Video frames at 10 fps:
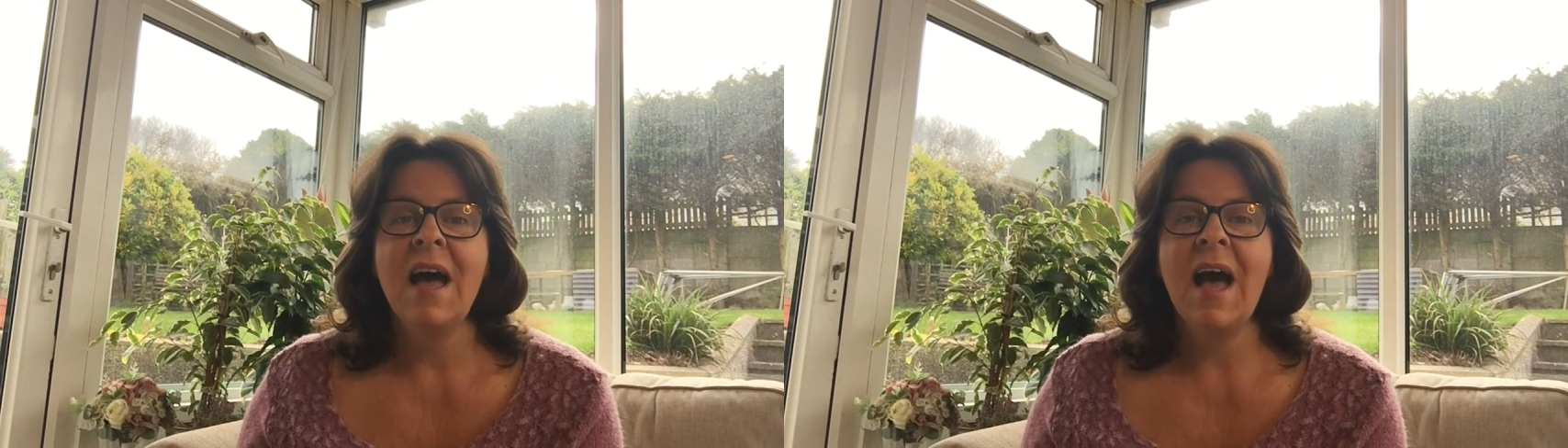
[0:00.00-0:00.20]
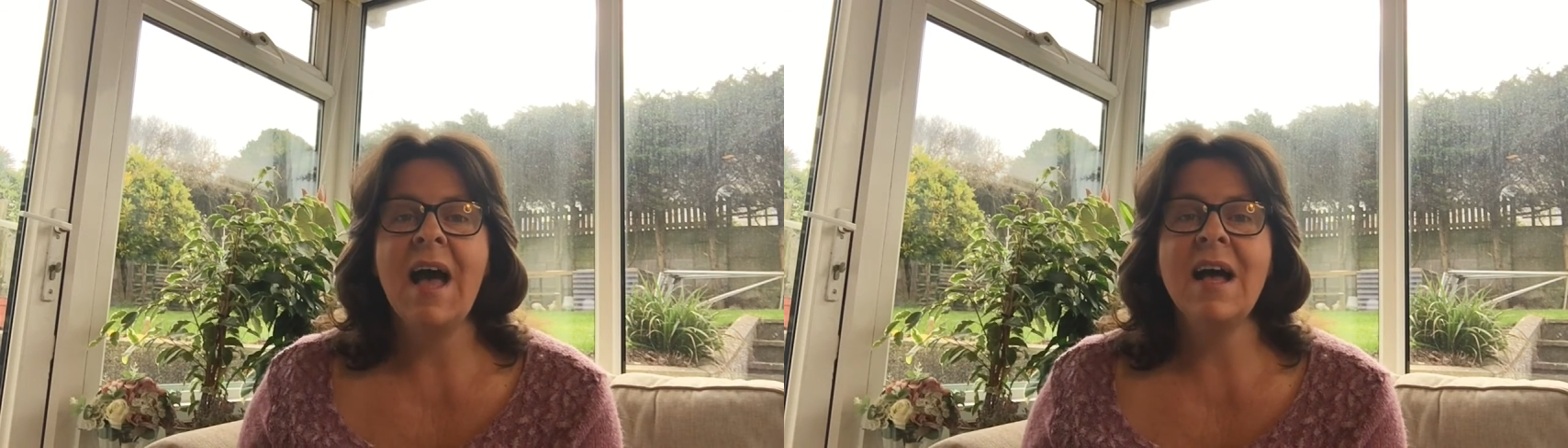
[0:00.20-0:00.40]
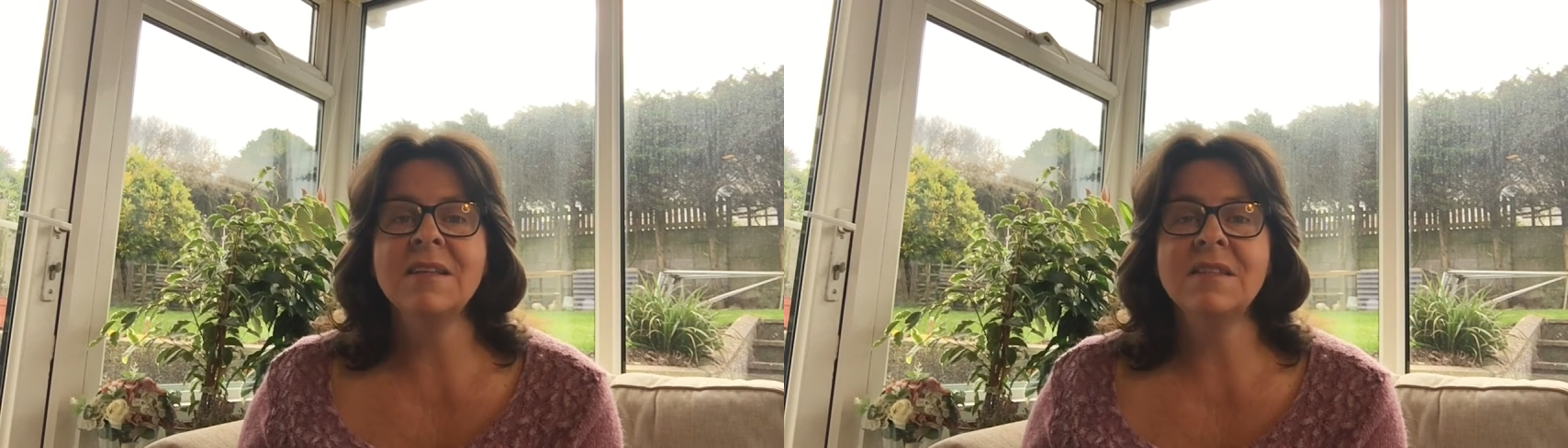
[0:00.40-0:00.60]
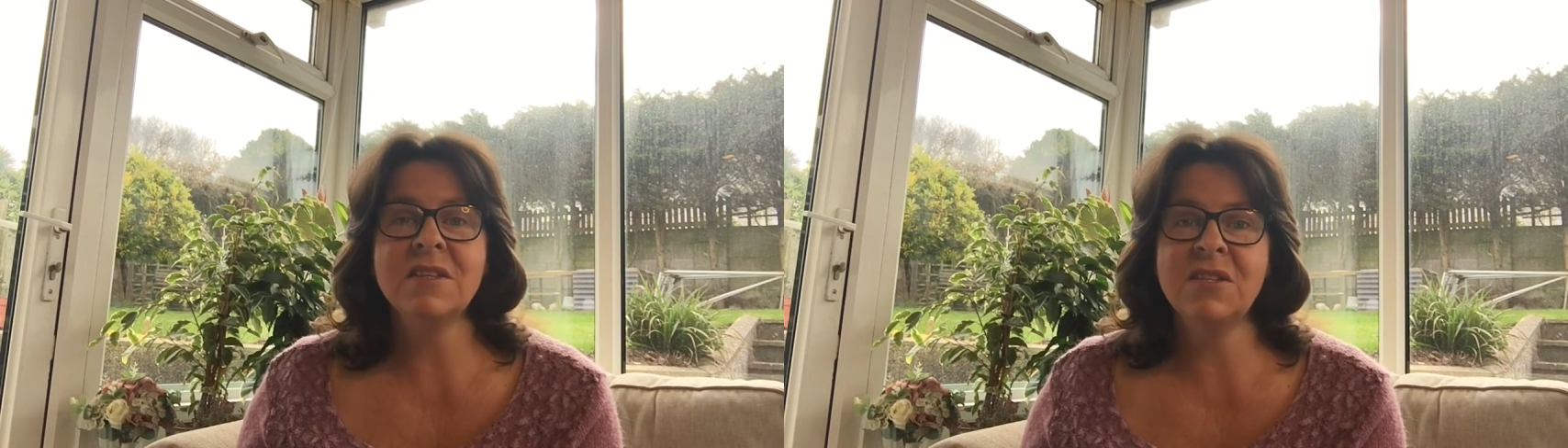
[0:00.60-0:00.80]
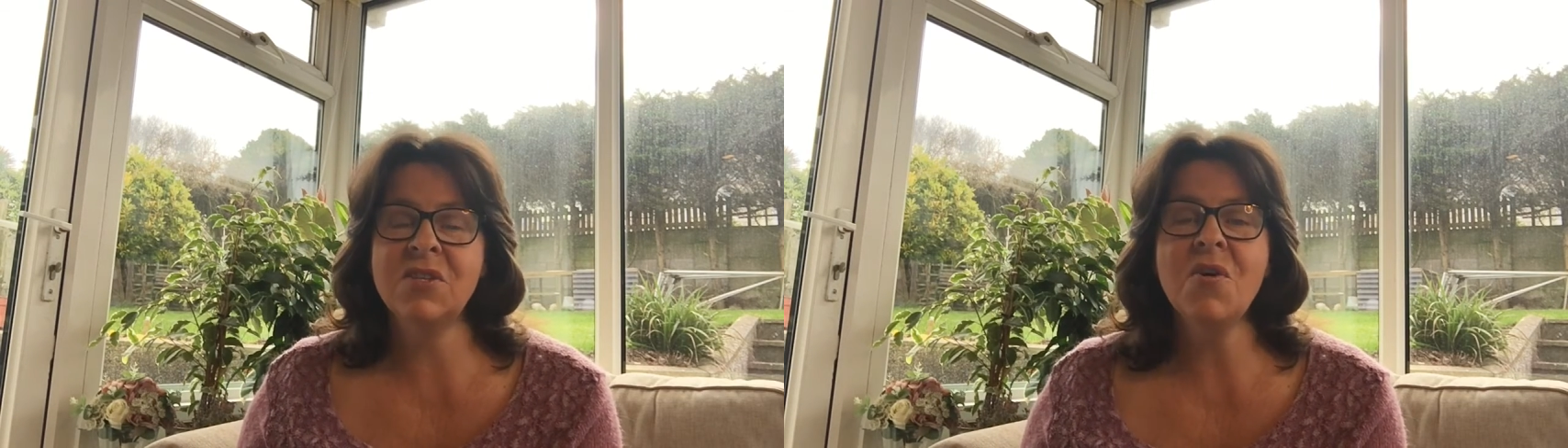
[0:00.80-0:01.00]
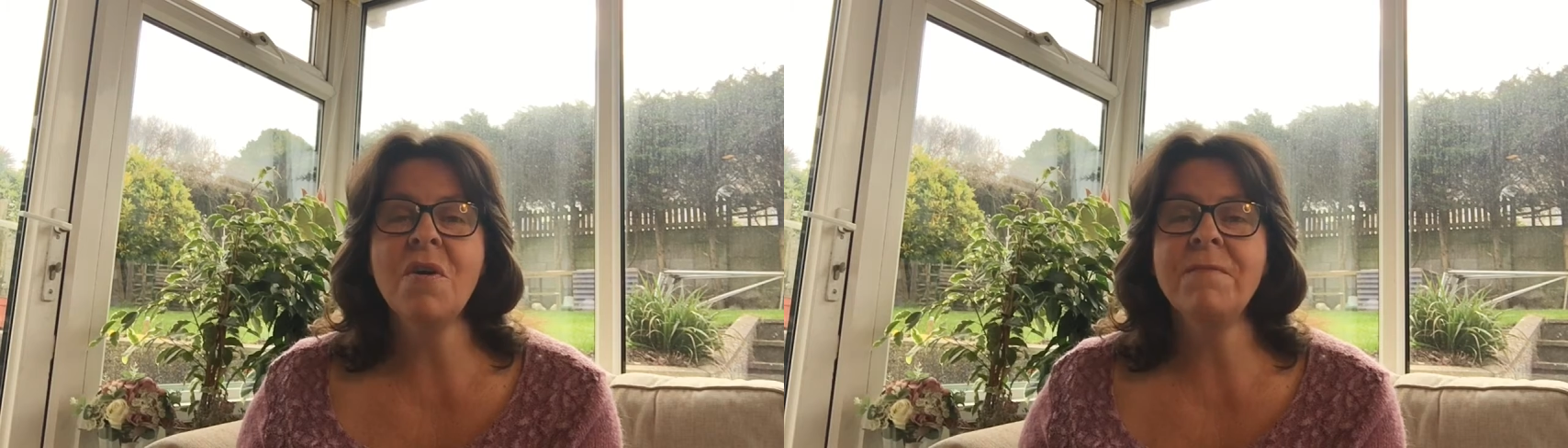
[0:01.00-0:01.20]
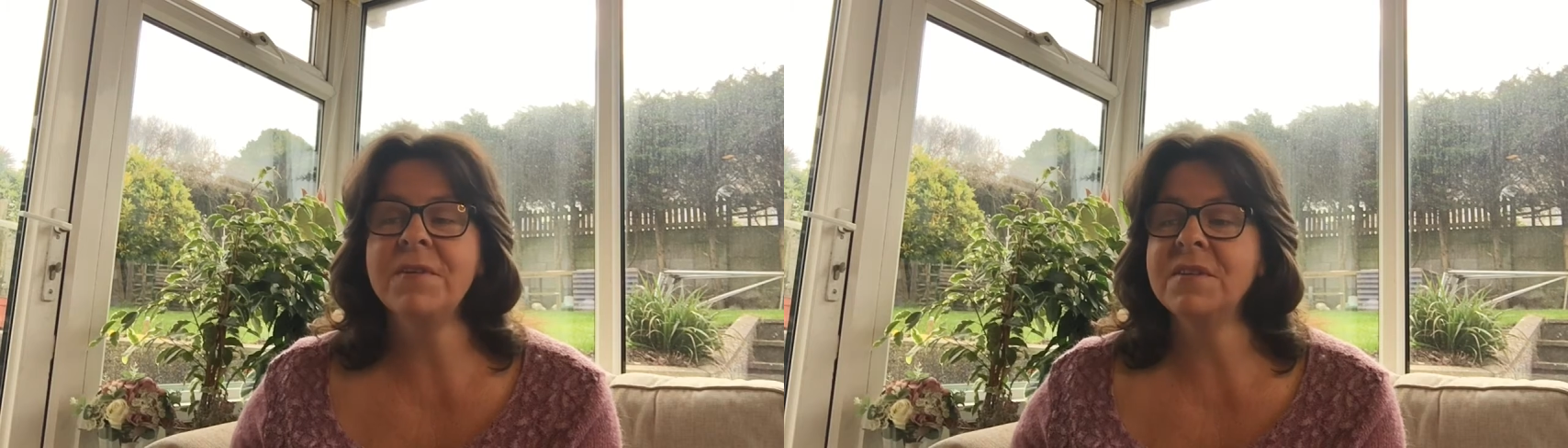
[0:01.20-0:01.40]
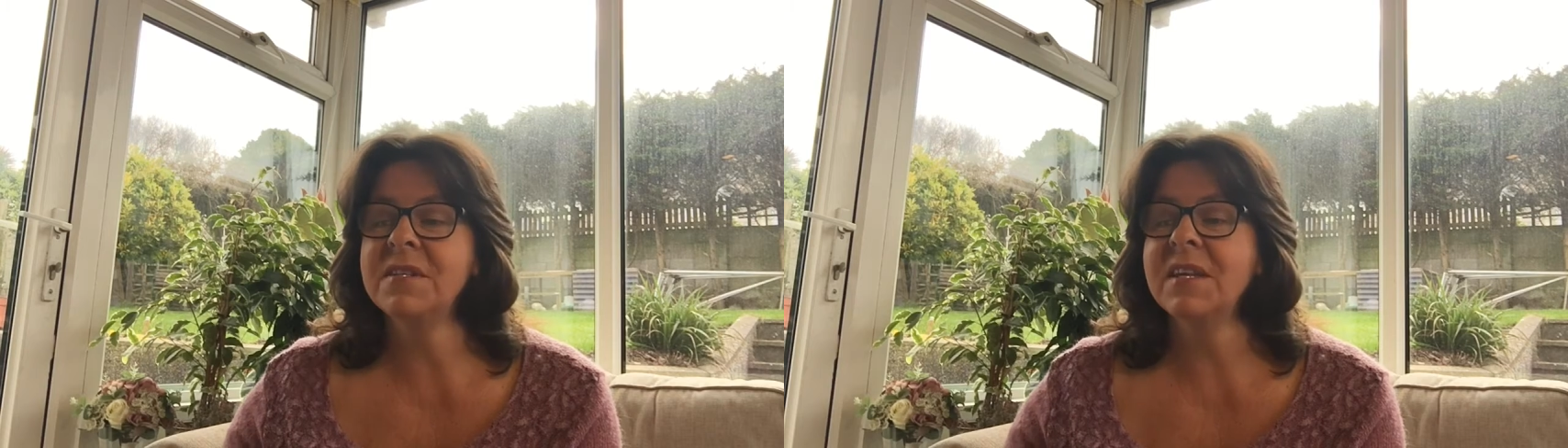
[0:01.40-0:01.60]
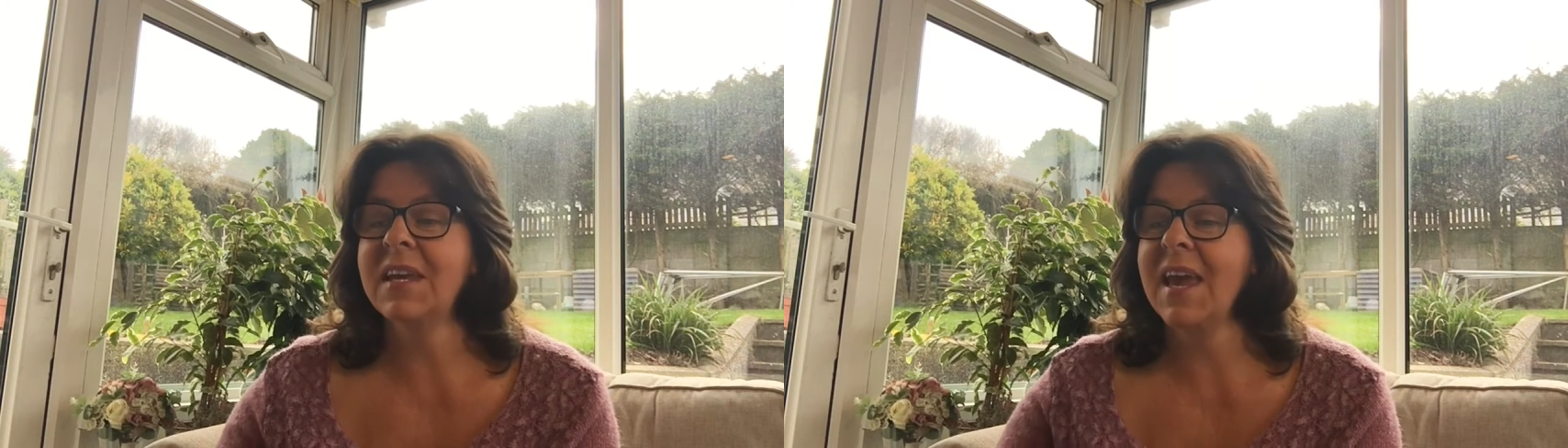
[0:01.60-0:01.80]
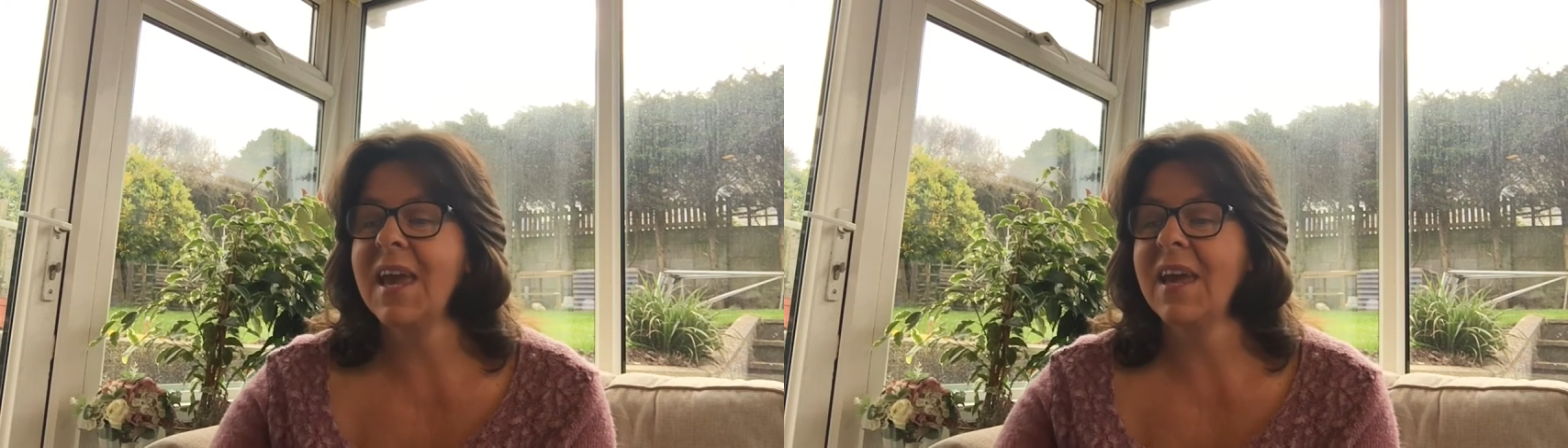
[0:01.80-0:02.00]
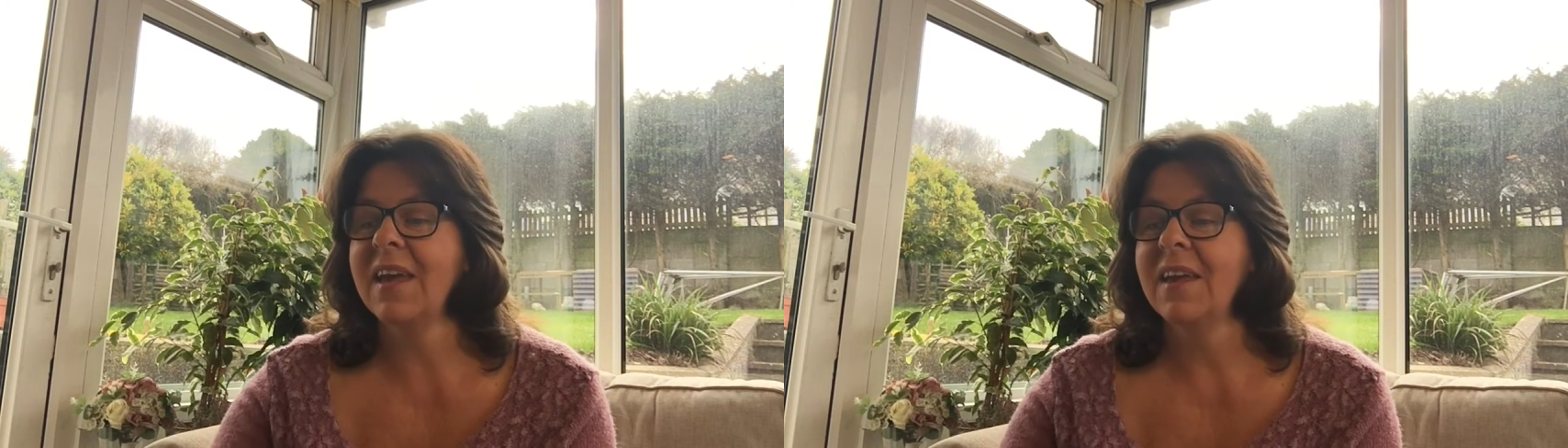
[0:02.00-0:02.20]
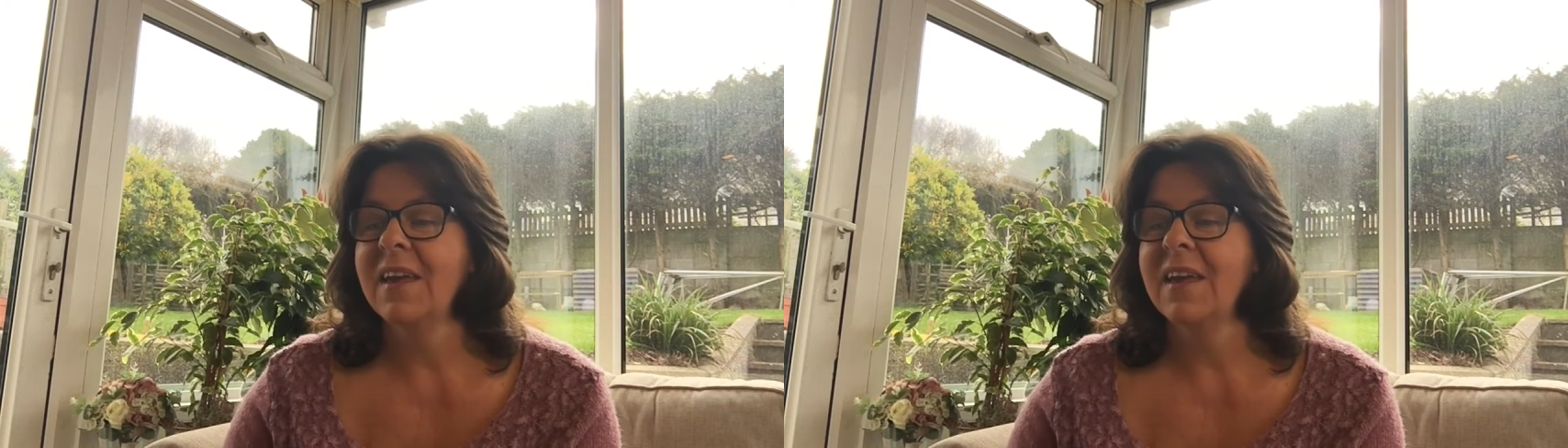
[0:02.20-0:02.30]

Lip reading: as servant king.